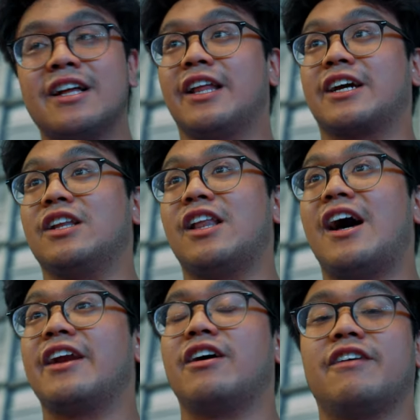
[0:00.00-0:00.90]
like a
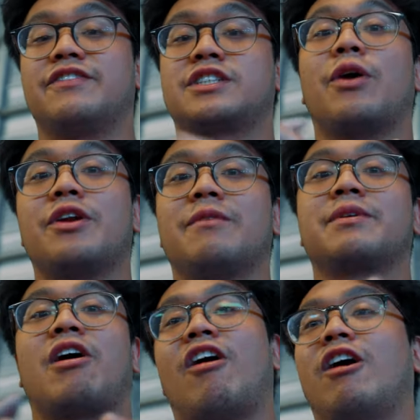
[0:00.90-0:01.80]
lot of sodium,
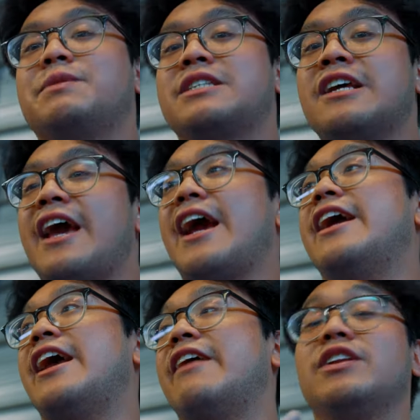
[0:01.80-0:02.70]
carbs,
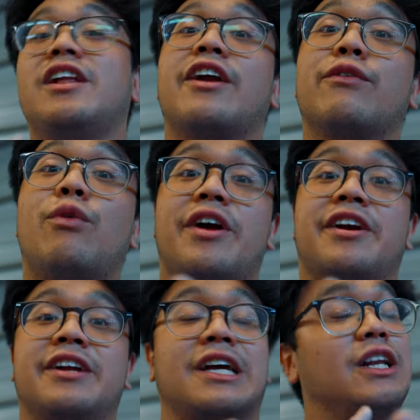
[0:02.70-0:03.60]
and have a lot of water,
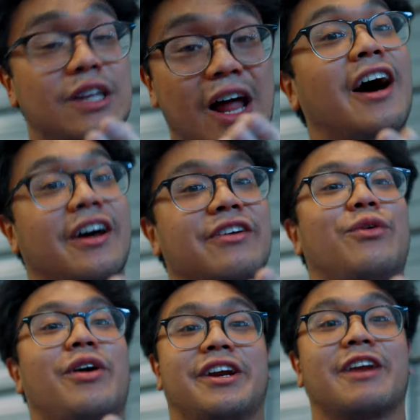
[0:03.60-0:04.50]
like a lot of
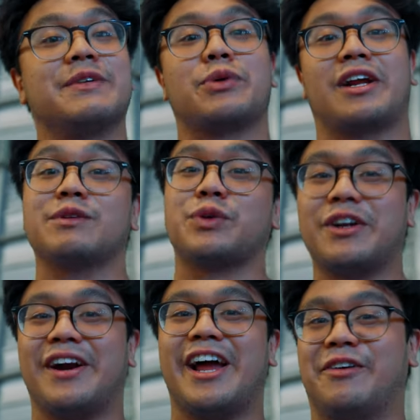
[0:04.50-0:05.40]
water. You're gonna be sweating. I'm
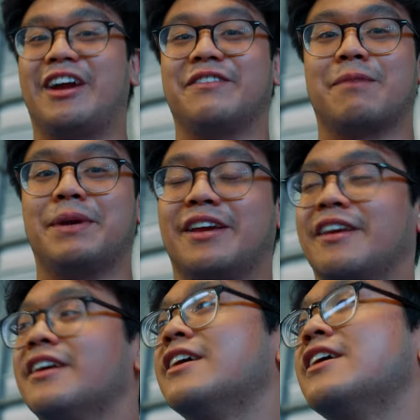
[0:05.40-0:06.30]
sweating right now. not even competing.
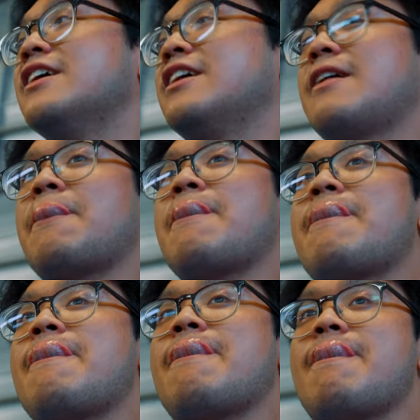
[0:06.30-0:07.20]
But you know what?
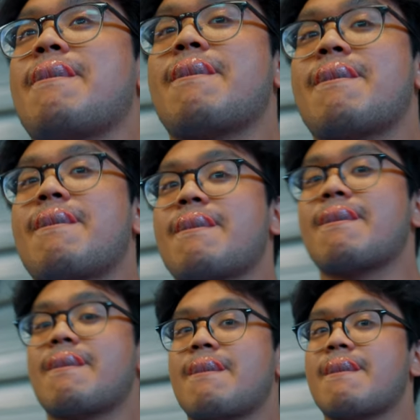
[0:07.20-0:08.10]
They're not gonna hear
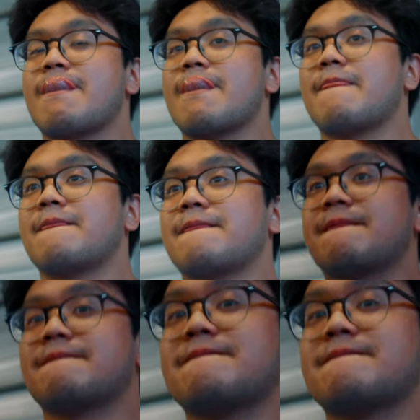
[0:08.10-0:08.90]
that until after this ad.